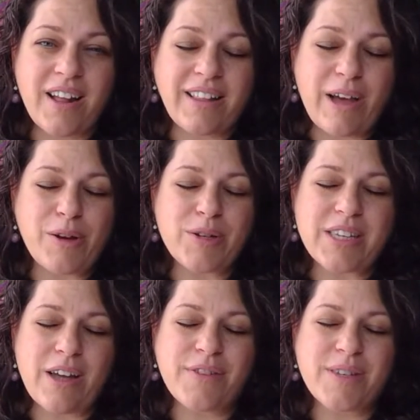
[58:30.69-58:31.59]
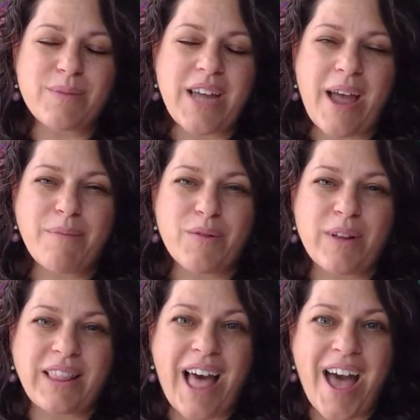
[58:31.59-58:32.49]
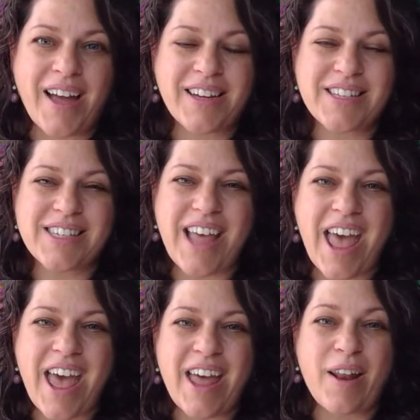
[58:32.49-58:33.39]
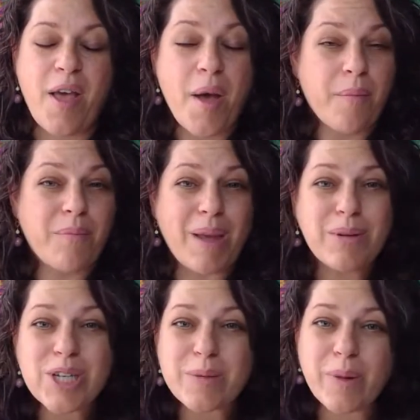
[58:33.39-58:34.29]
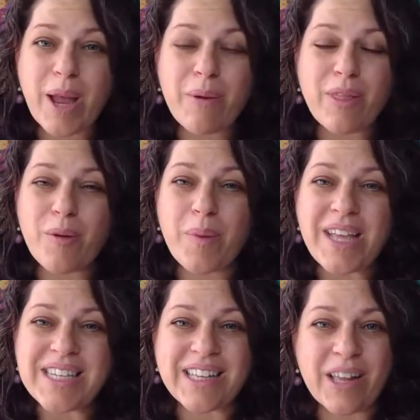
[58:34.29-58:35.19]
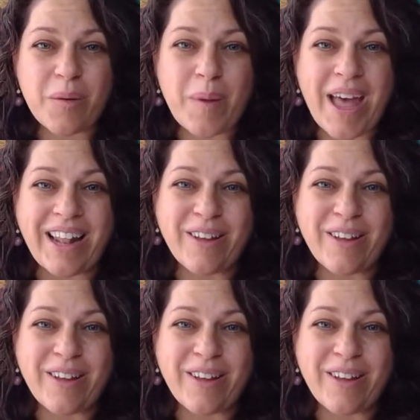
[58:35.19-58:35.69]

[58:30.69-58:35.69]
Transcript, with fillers: allow yourself some time to relax and maybe just play with your beads a little bit.